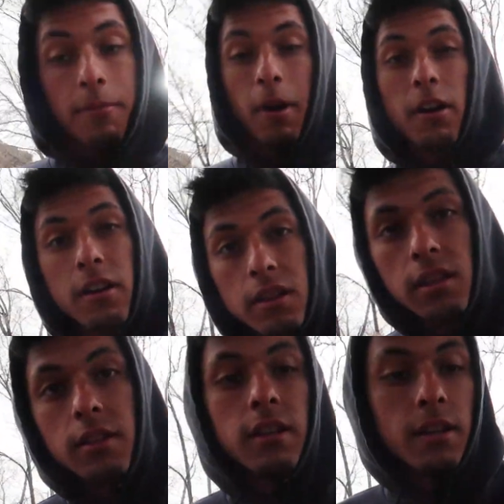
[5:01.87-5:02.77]
I've got it in the
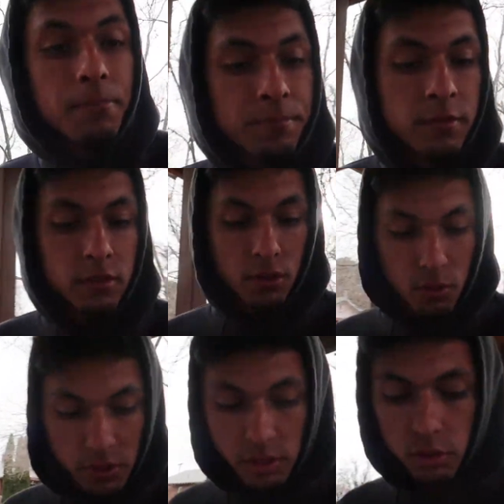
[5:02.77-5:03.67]
other day, so
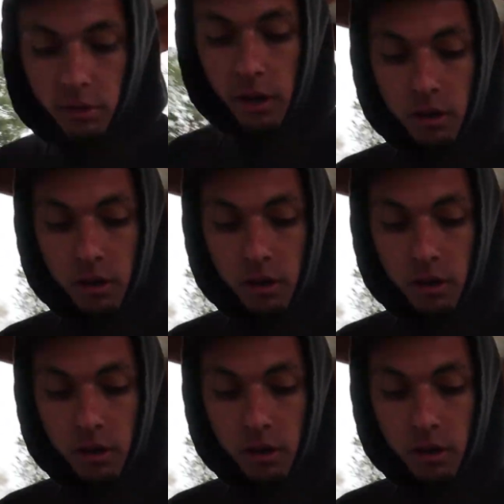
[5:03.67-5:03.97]
we're gonna throw that